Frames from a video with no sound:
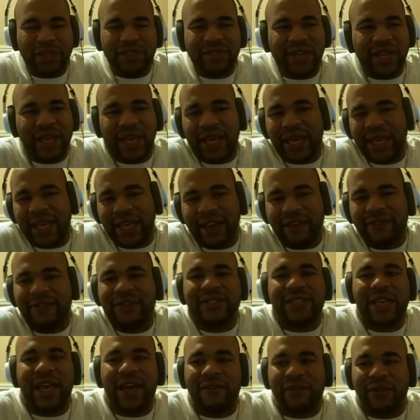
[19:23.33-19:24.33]
Blizzard can't
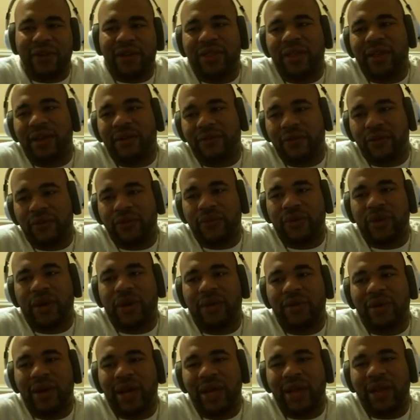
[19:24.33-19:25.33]
give us everything for
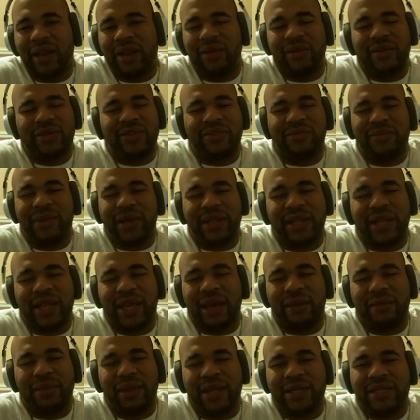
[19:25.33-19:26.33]
free, right? It would just
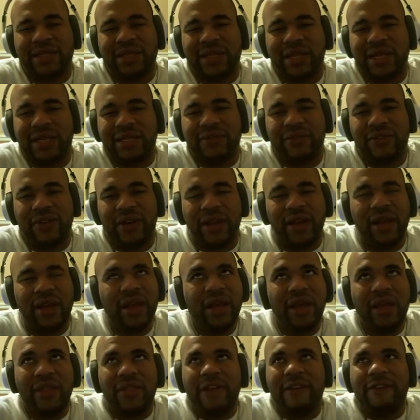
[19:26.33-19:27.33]
make the game less and less
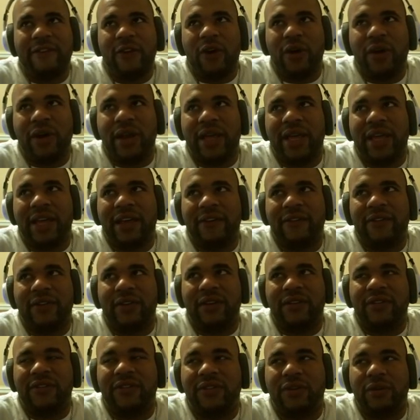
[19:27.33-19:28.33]
fun. They've already
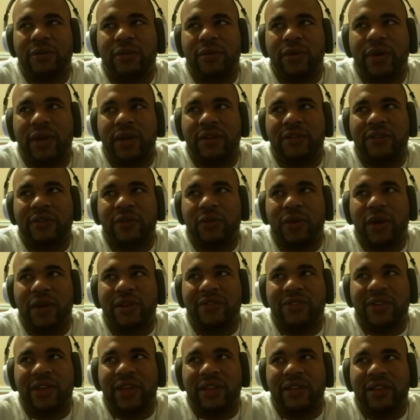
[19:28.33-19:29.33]
given us some easy
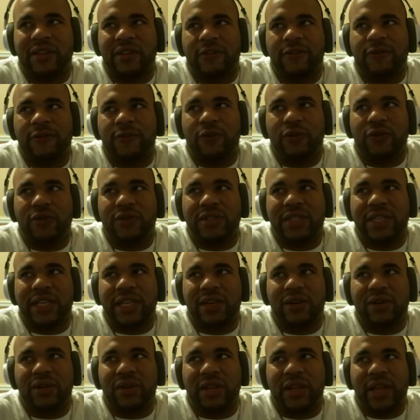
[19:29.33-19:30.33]
ways to get these full
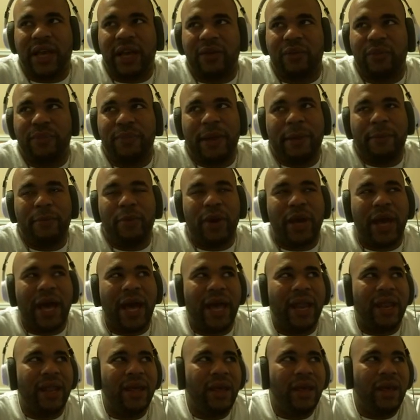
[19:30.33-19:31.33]
tier, like,
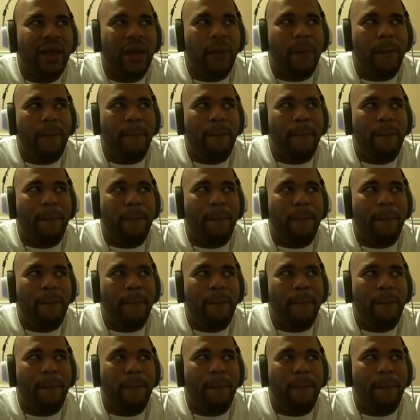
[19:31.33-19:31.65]
people got